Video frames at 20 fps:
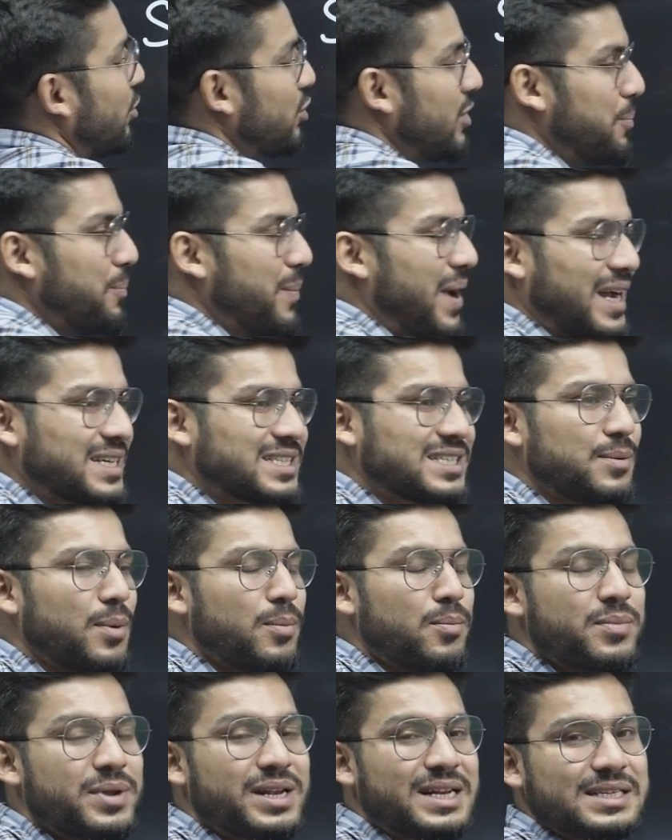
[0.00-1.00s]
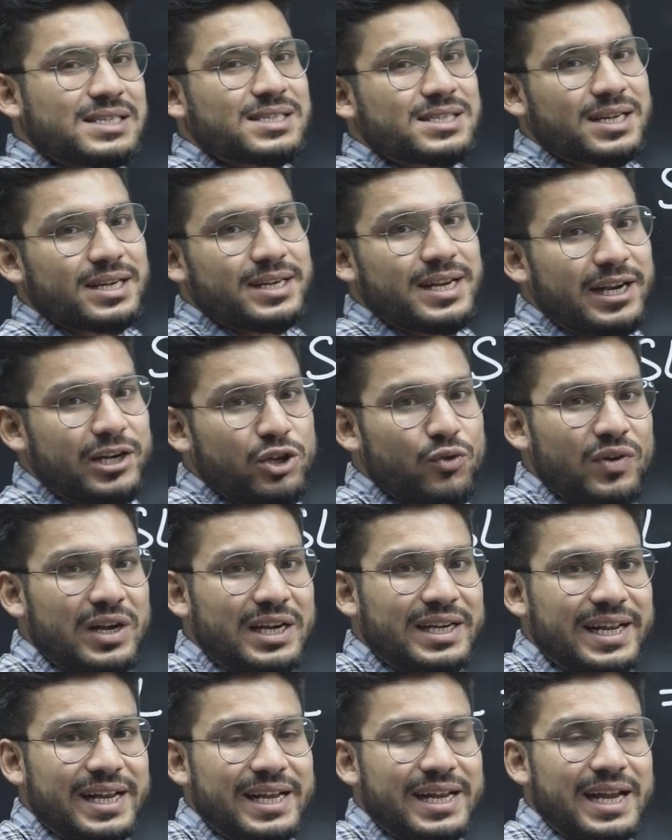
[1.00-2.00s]
the maximum risk that you will
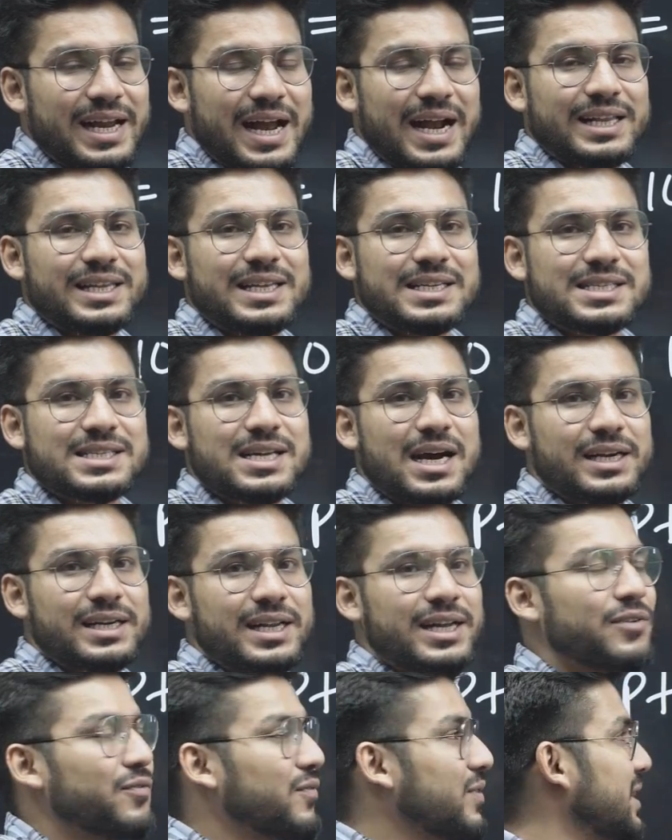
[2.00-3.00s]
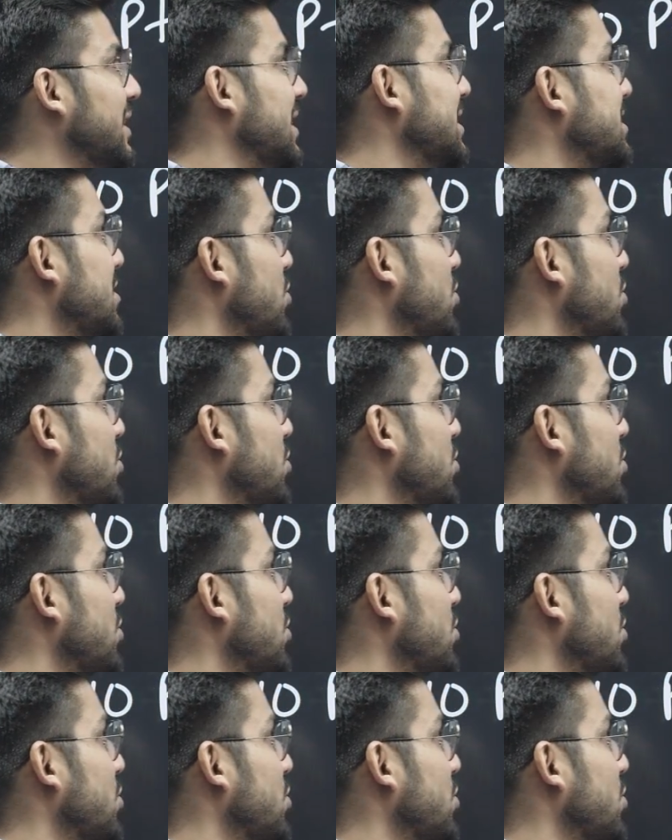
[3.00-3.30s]
take at the starting with this